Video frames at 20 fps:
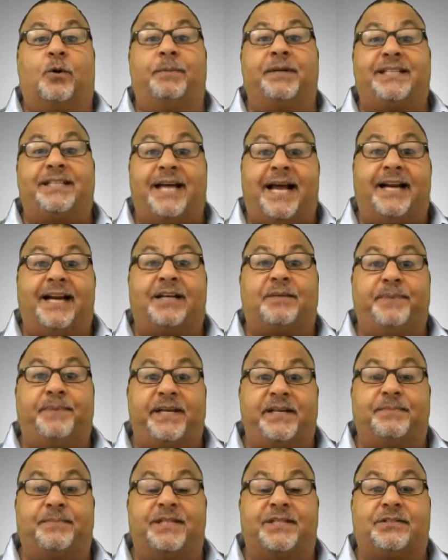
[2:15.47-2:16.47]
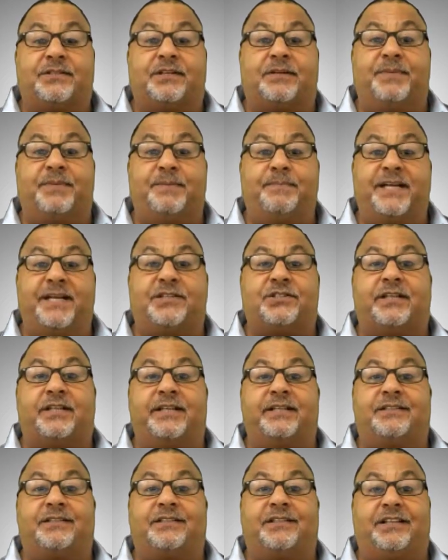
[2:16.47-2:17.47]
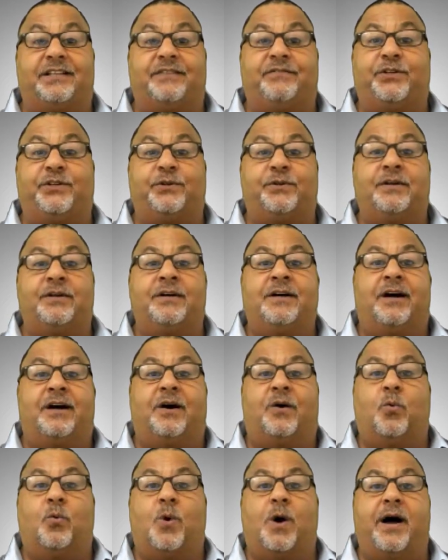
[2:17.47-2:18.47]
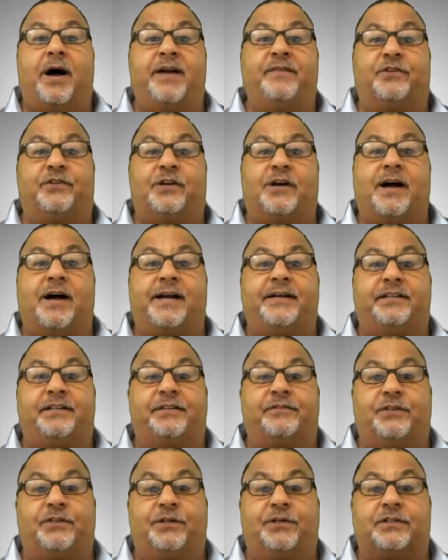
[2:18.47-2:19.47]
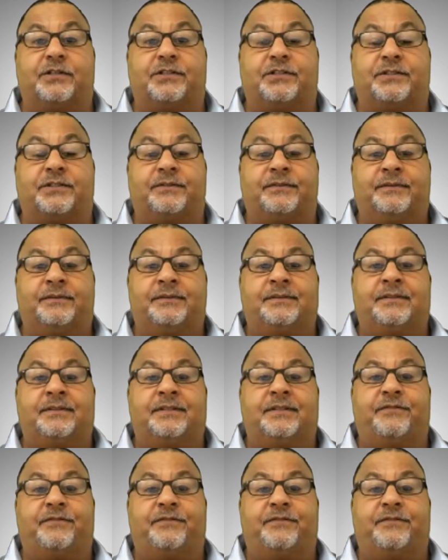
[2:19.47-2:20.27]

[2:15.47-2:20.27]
or metallic pigments can be mixed in to give you a wide variety of looks.